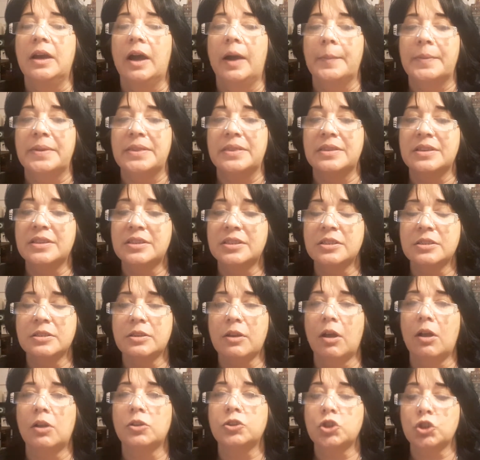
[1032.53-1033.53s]
I mean, this is
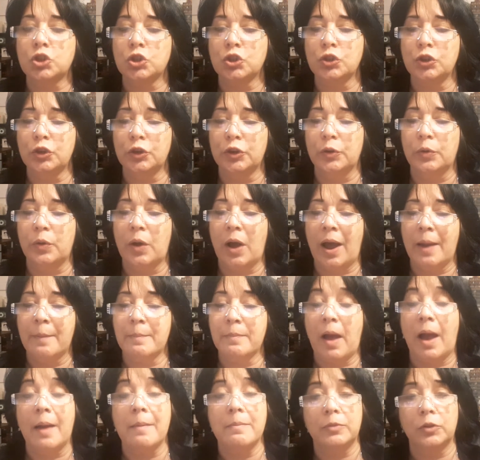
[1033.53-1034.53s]
all true.
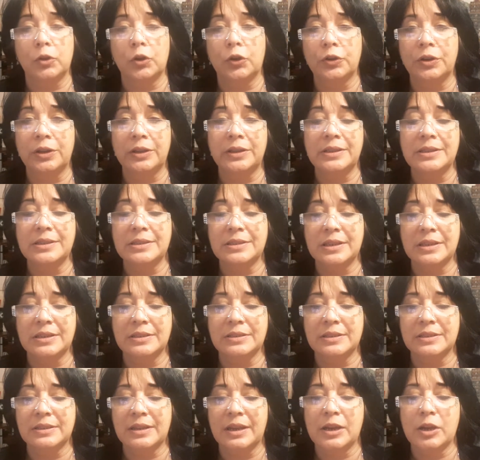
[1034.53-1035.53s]
I'm learning these
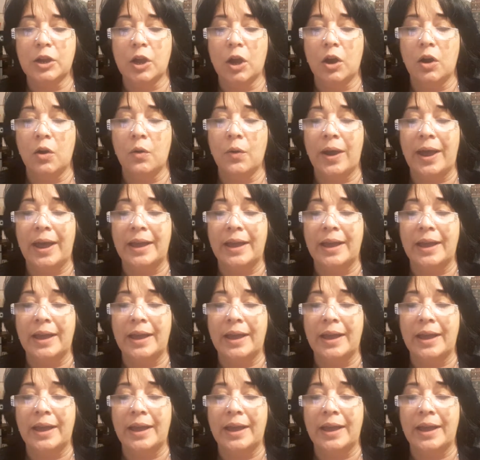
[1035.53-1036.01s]
things as I go,